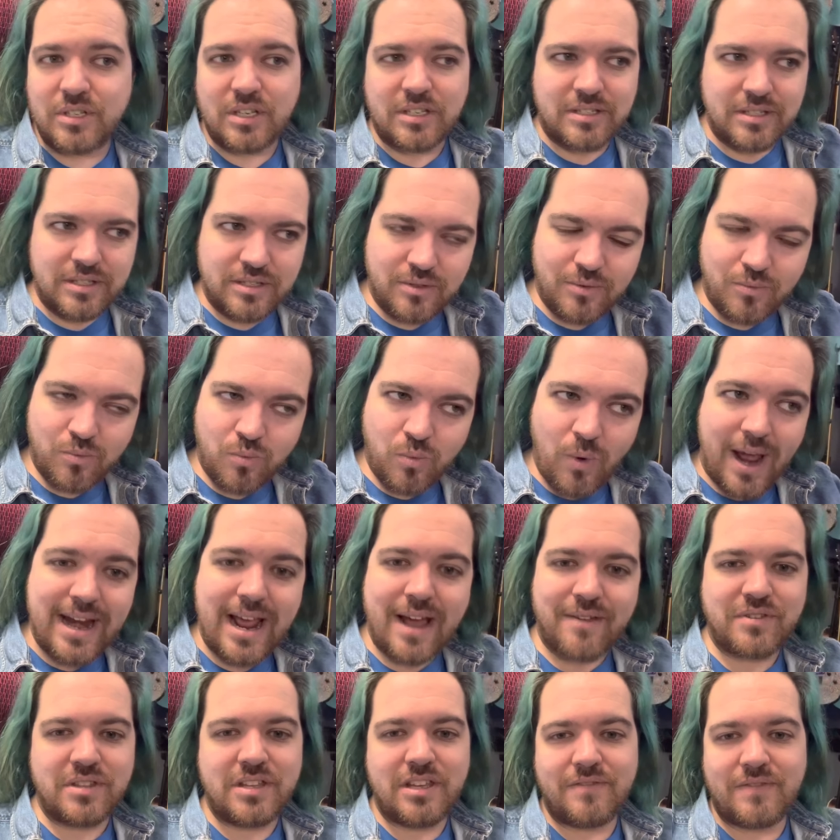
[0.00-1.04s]
is right
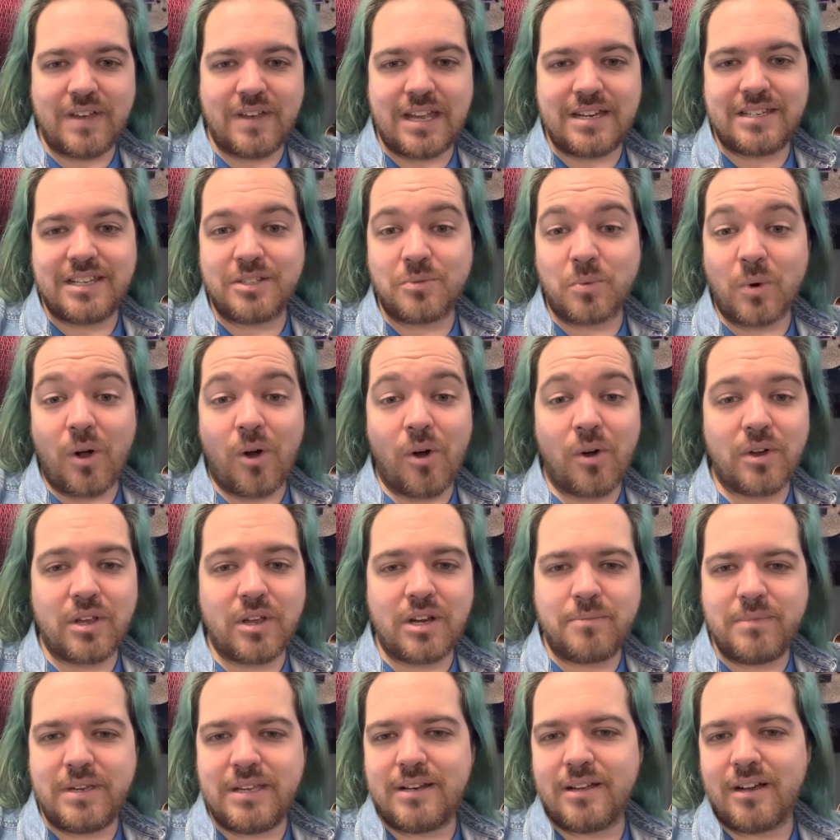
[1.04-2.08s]
after the event is we're all going to
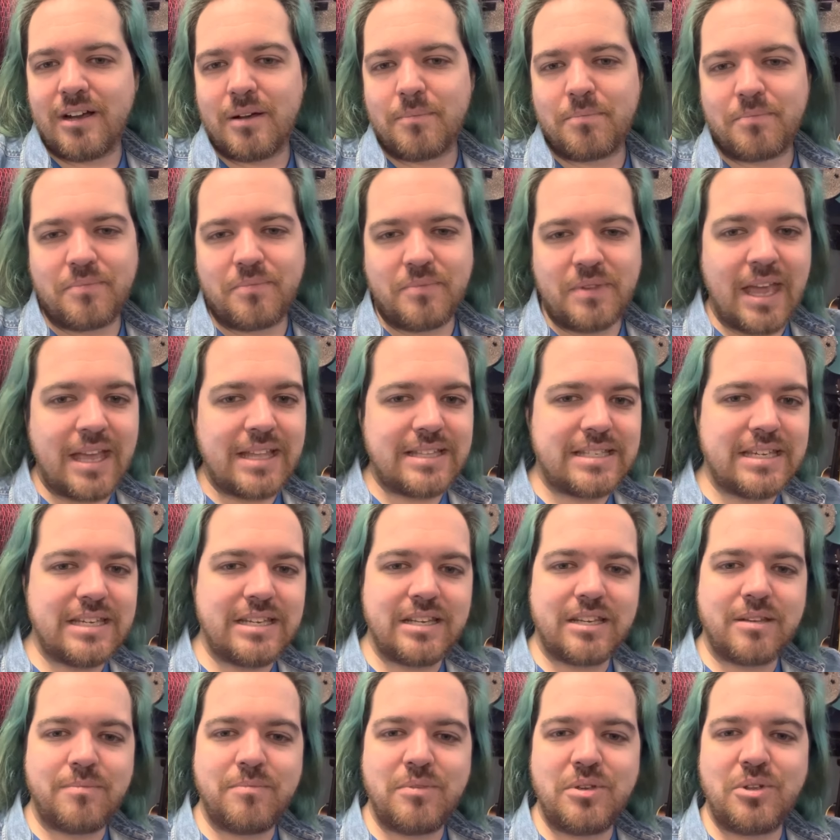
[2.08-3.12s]
meet up, the eighteen
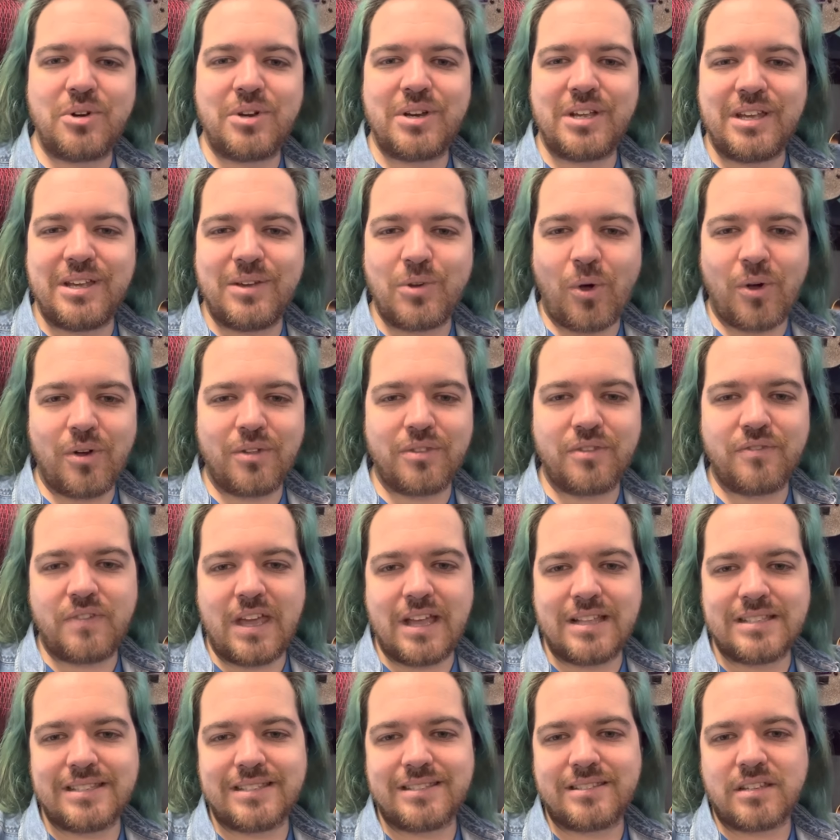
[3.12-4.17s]
community, all the
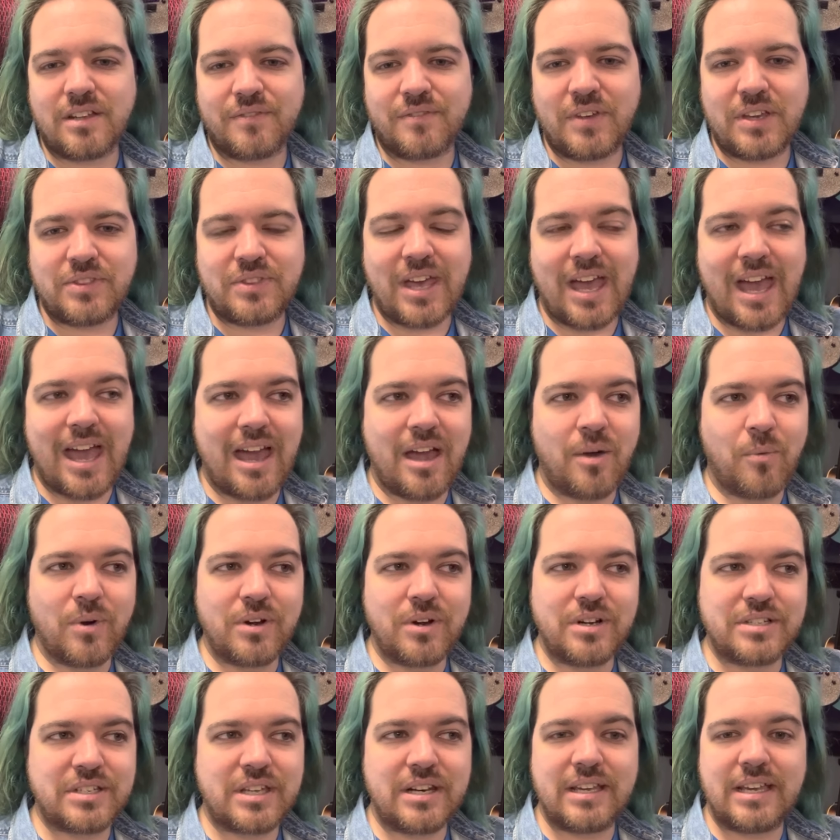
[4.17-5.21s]
fans and stuff like that, and we're
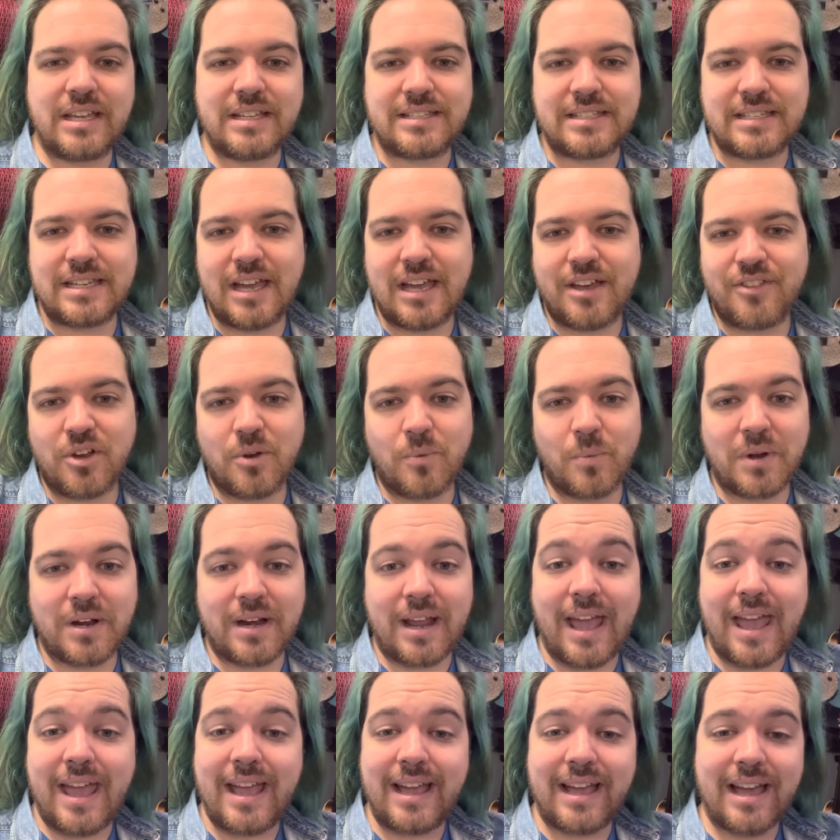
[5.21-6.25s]
just going to get together. We're going to
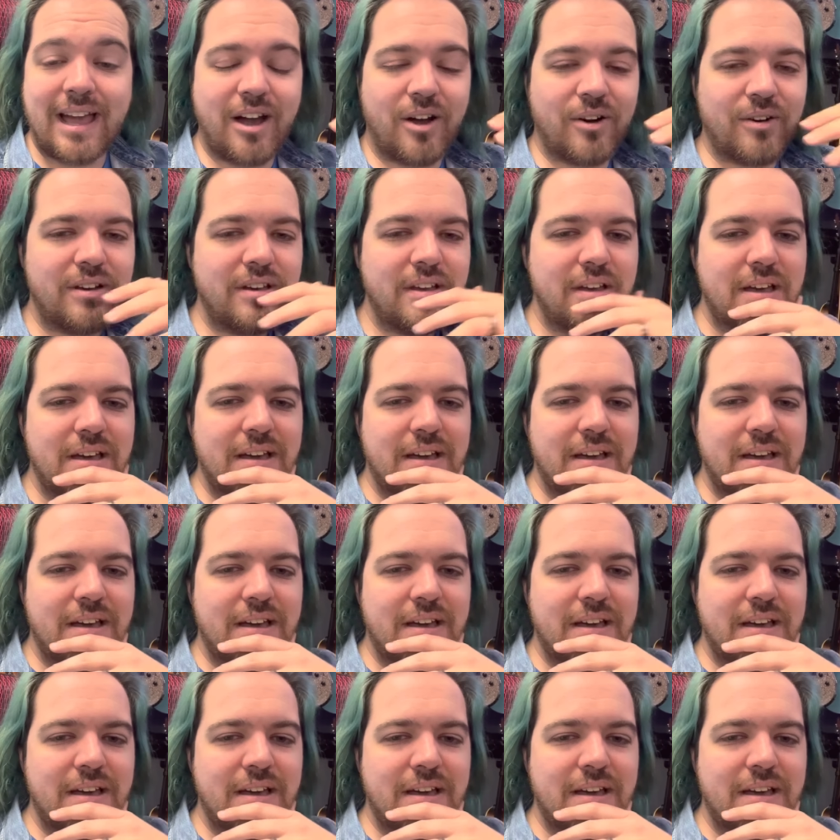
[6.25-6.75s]
hang out.